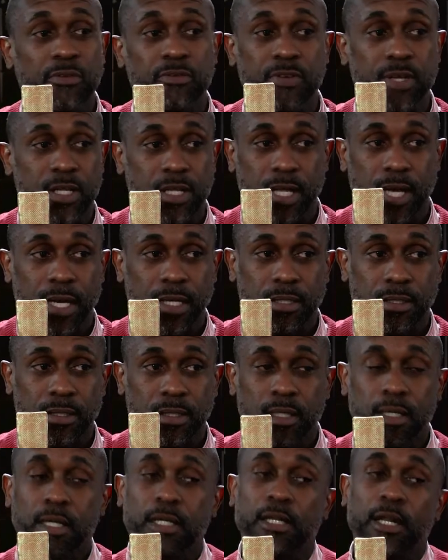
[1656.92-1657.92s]
feel that.
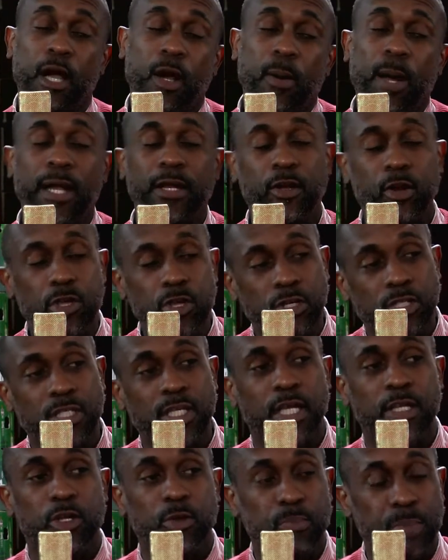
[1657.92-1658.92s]
Now, I know you
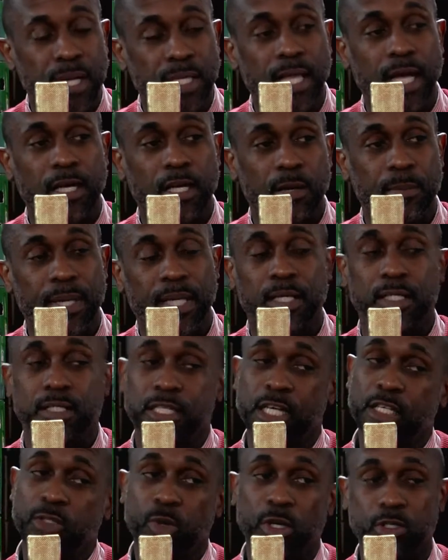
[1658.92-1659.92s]
said you bigged that up, because
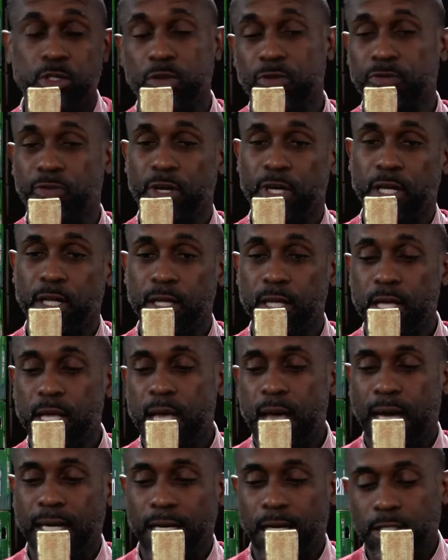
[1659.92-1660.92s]
here's what's so funny.
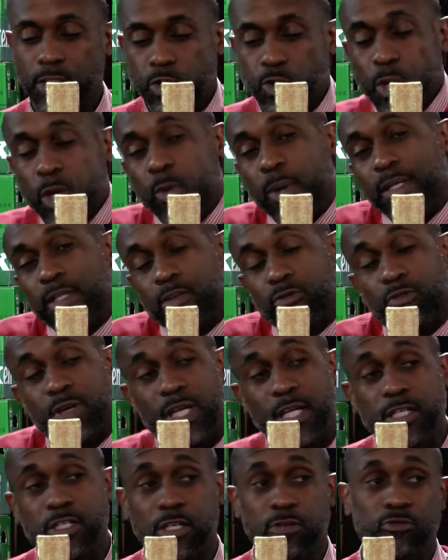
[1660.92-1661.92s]
And I'll swing way to
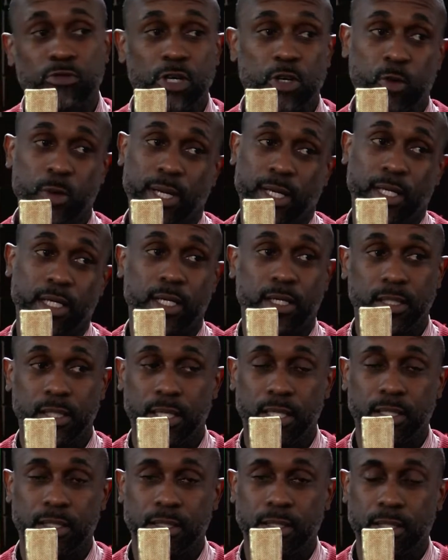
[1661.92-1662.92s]
religion real quickly on
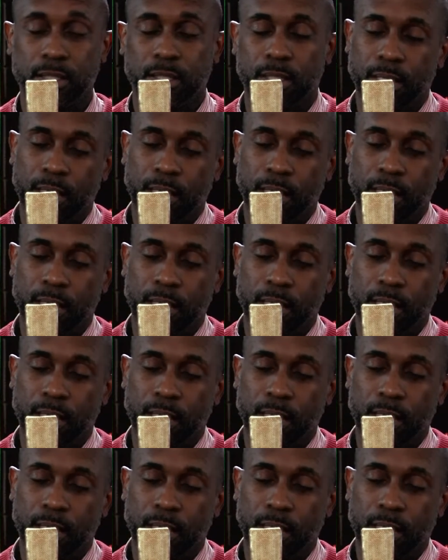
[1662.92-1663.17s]
this.